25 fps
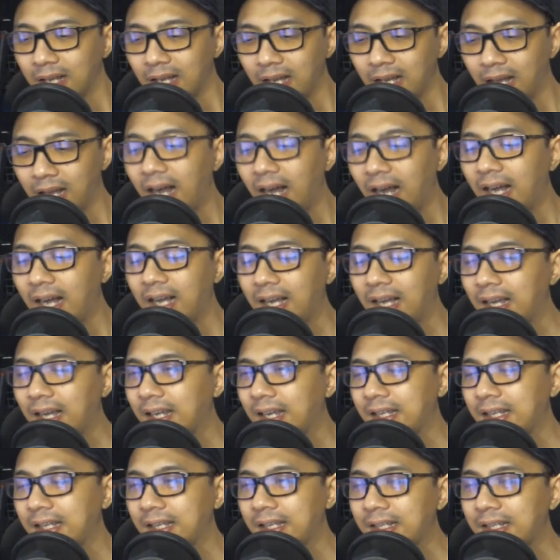
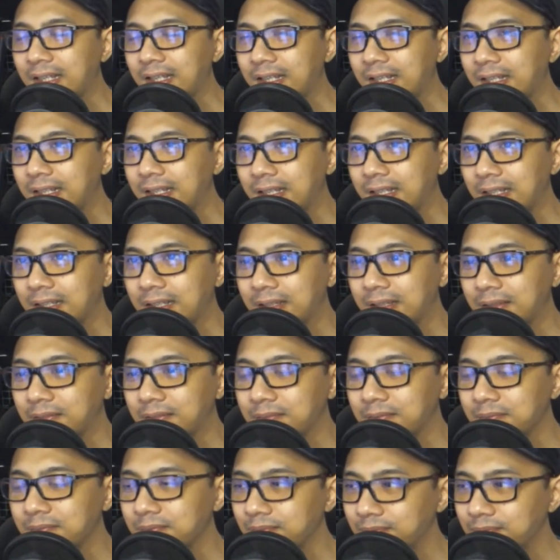I
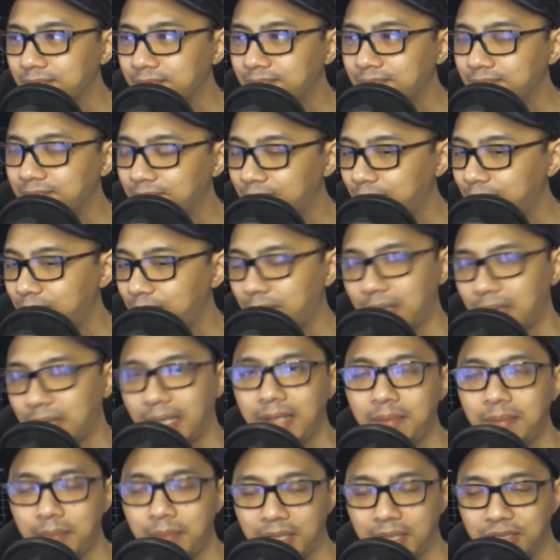
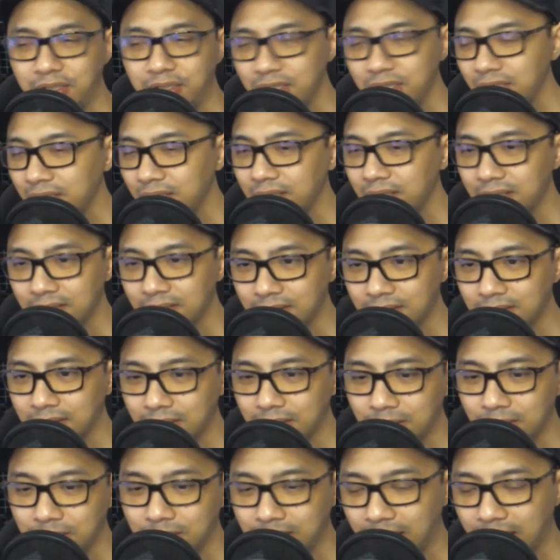played Magic,
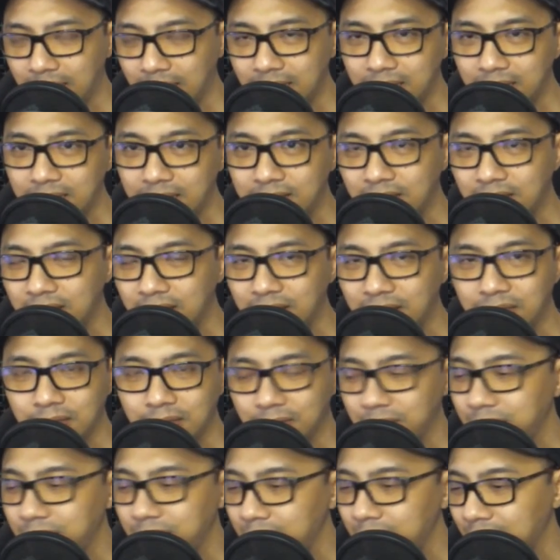so yay, that's nothing
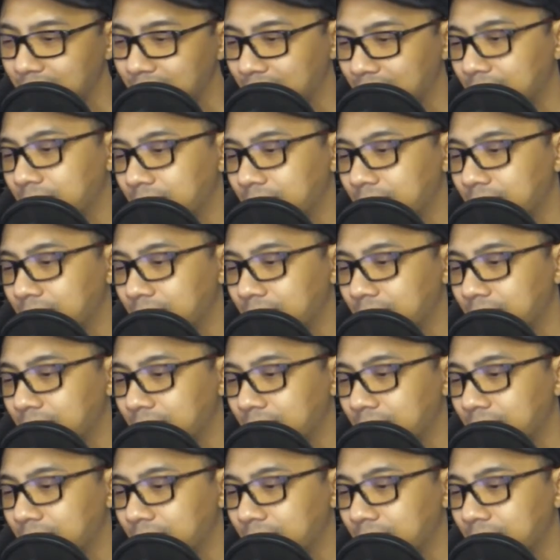new.